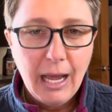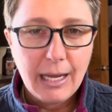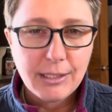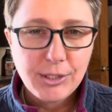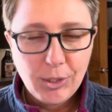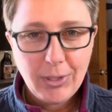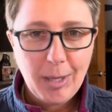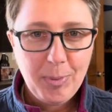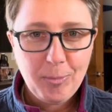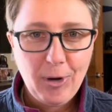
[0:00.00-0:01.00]
showing
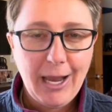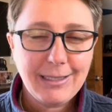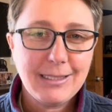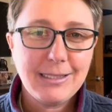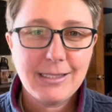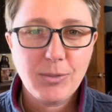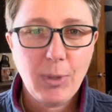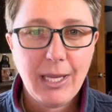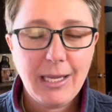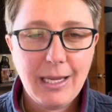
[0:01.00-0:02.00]
up in practice this way.